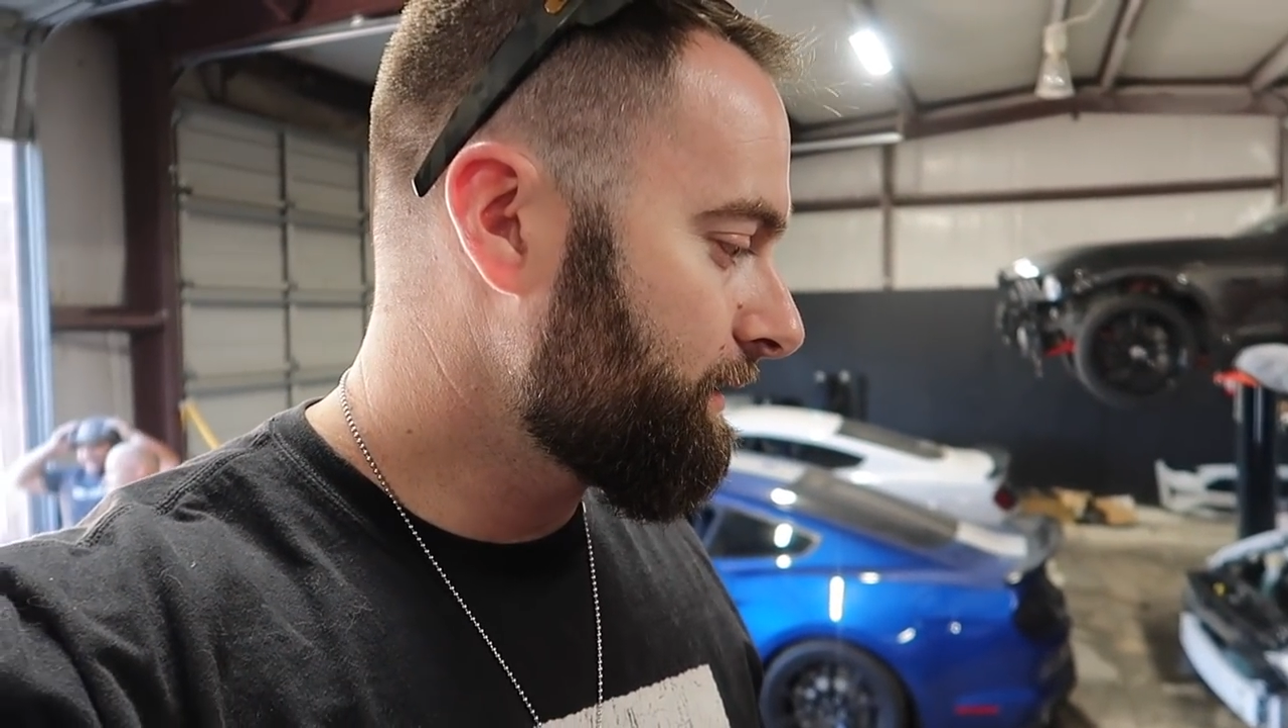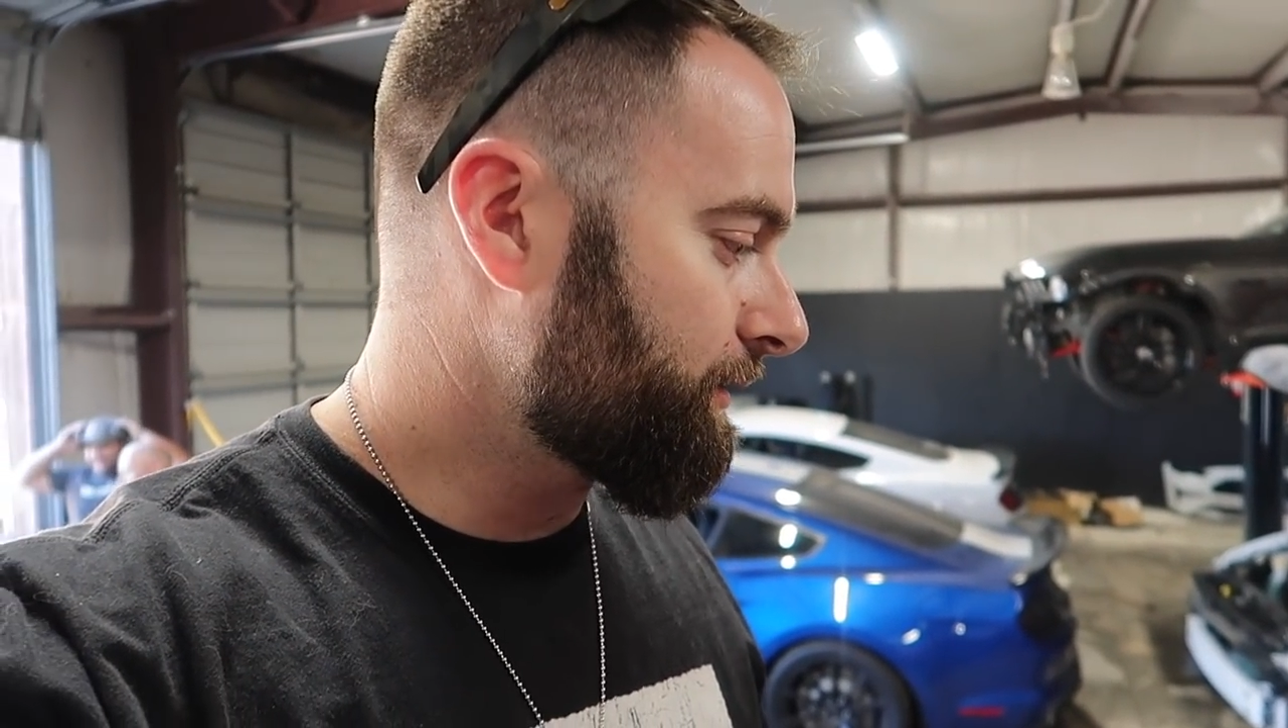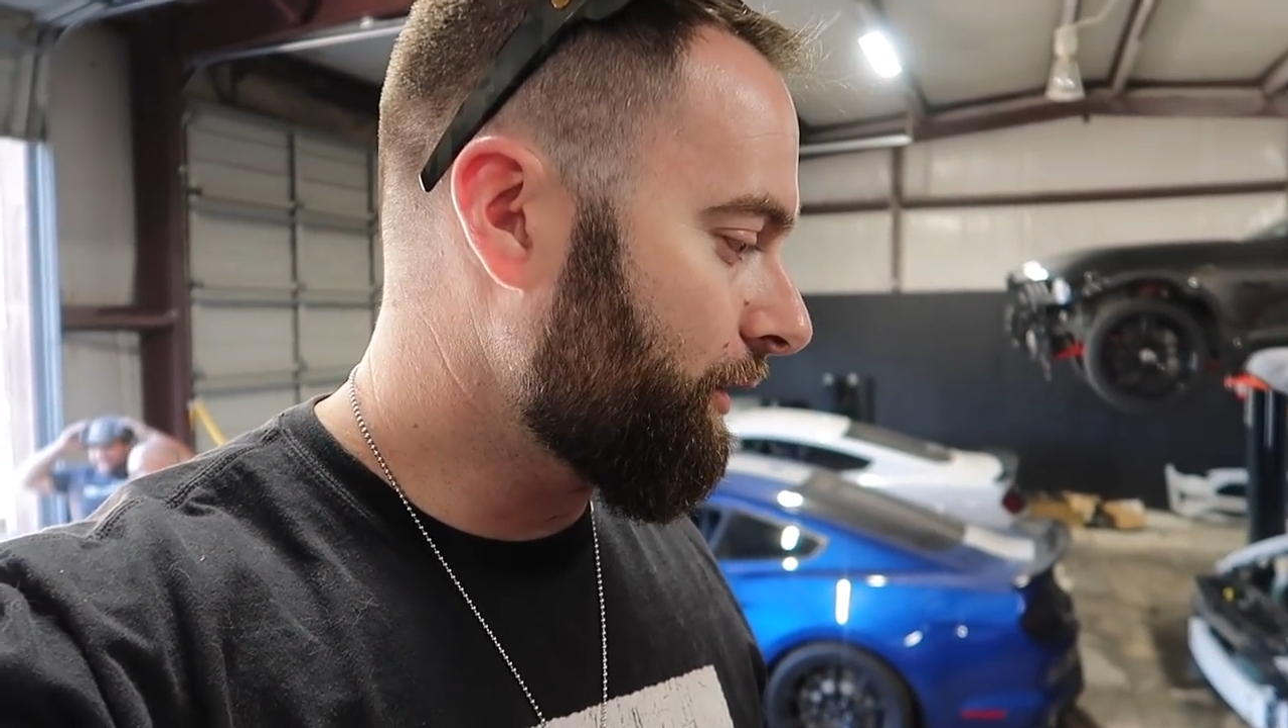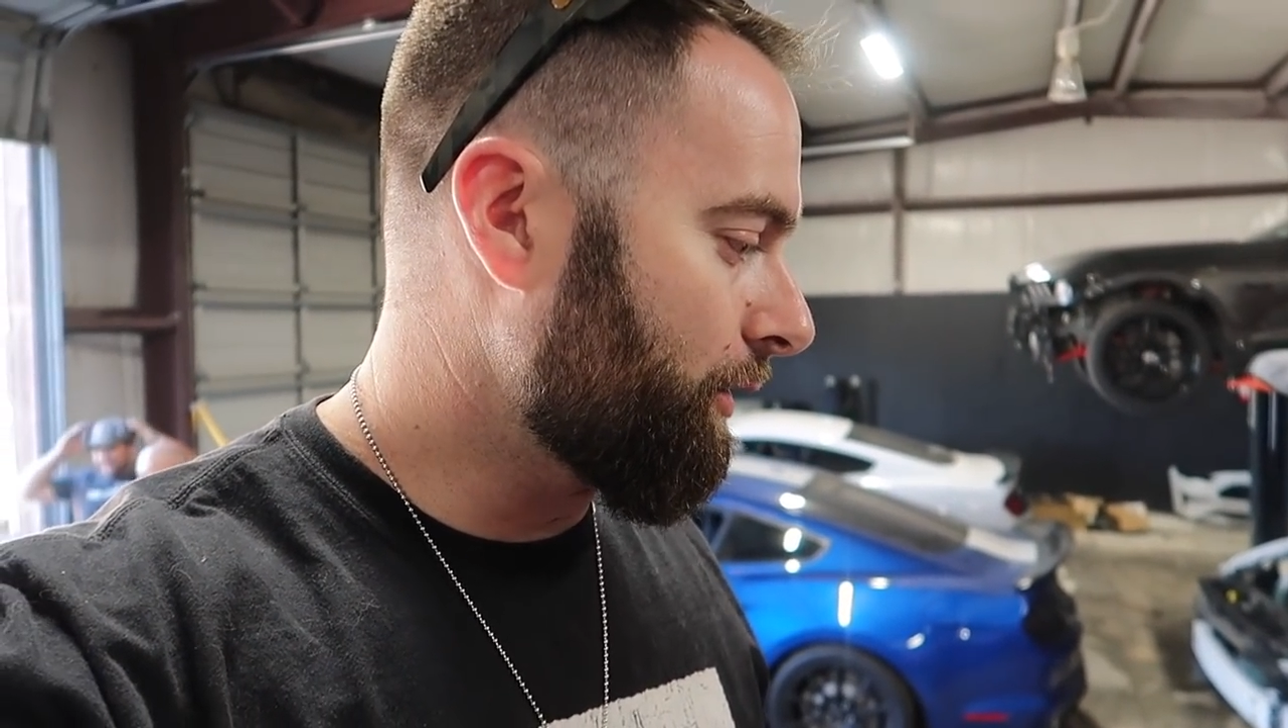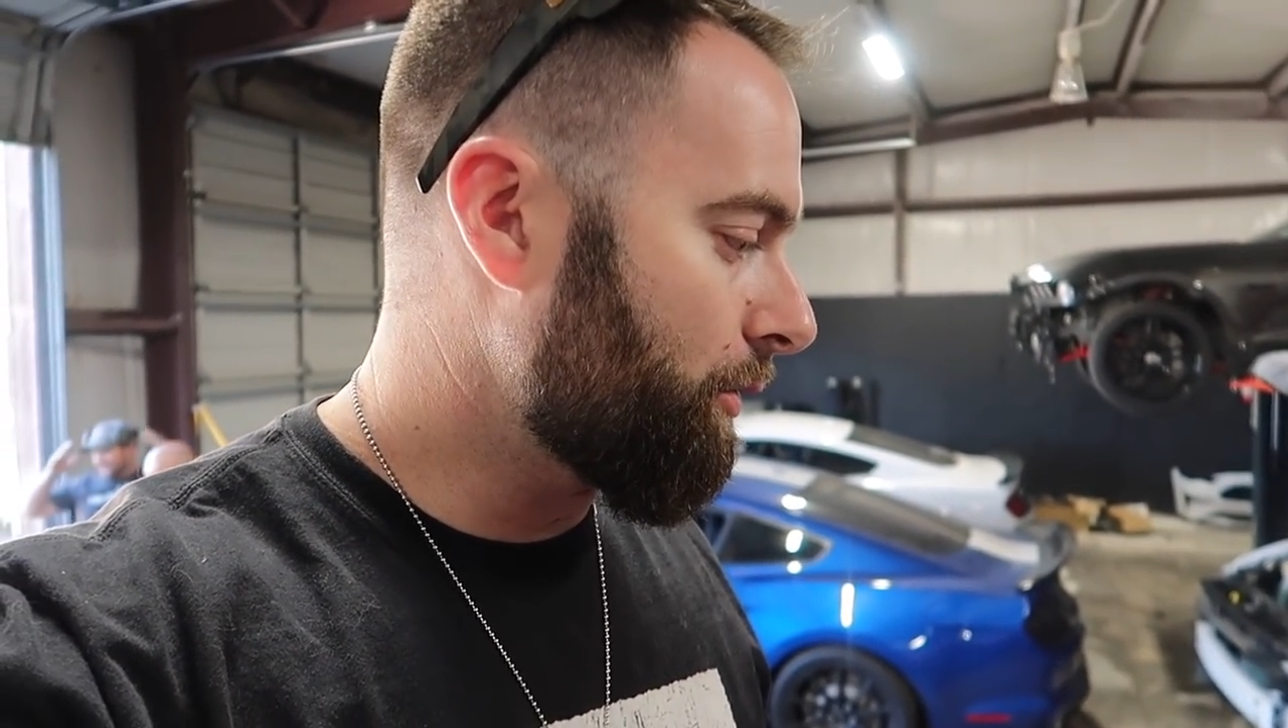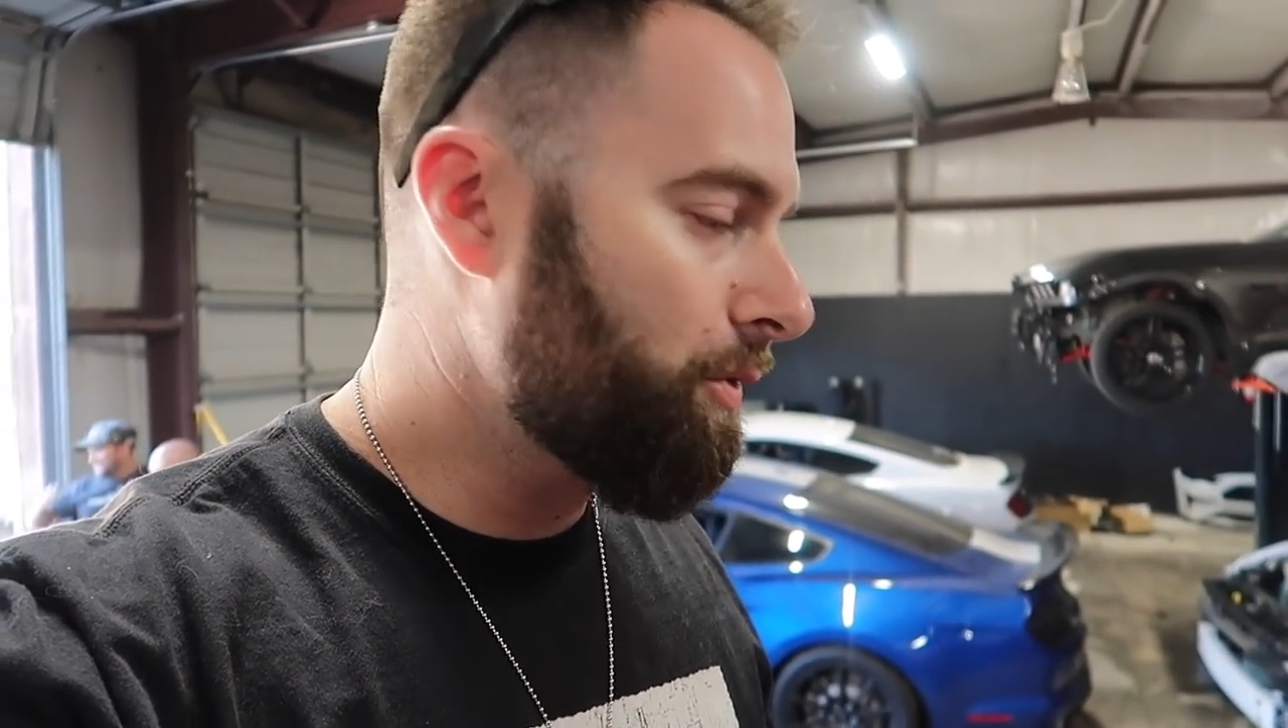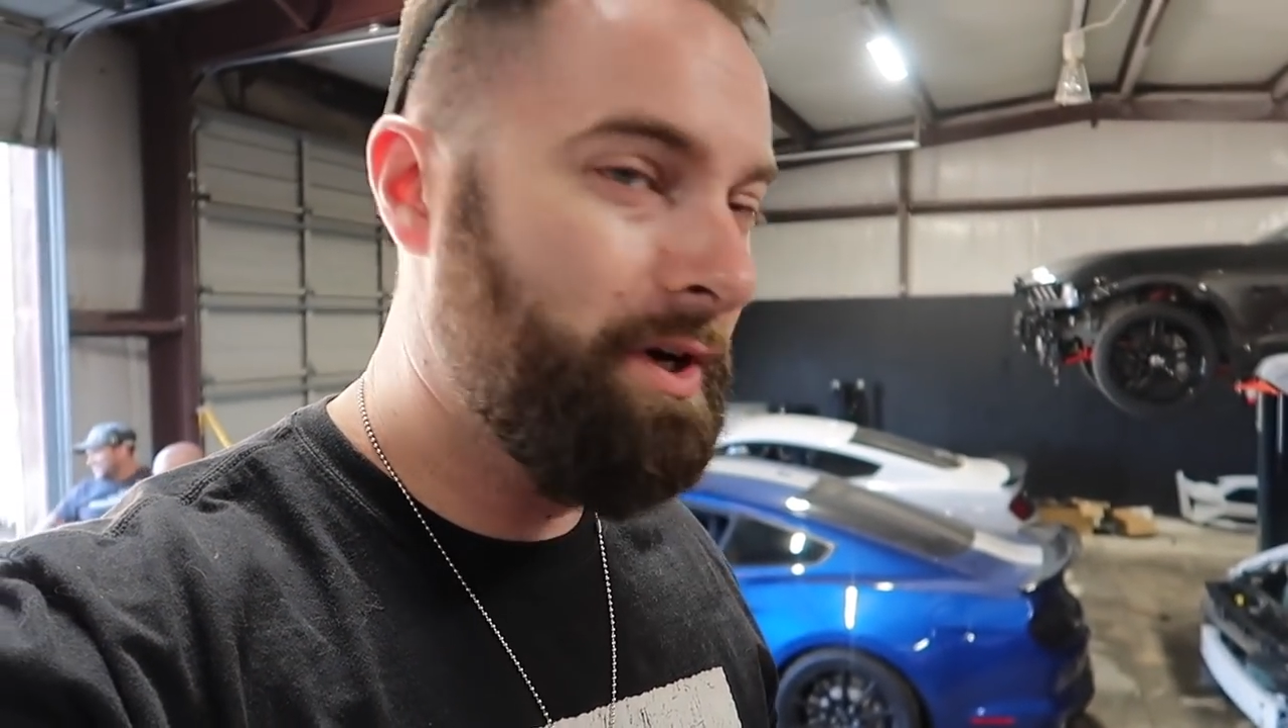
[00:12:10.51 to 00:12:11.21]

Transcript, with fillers: So we're